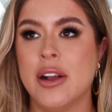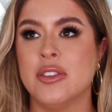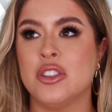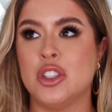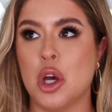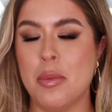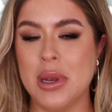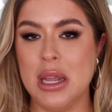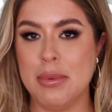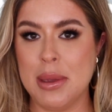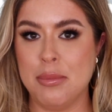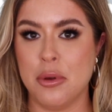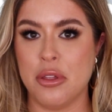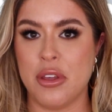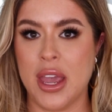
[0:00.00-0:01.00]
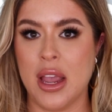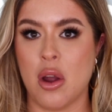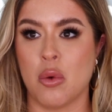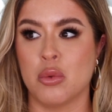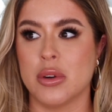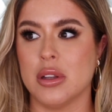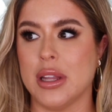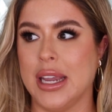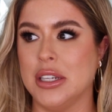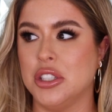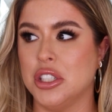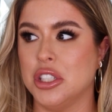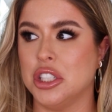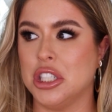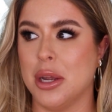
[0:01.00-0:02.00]
So many people think a
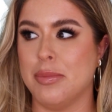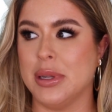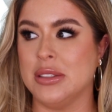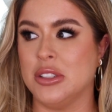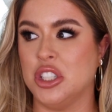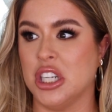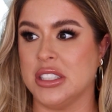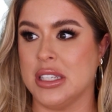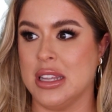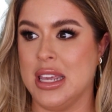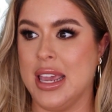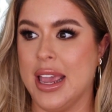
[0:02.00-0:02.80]
relationship is just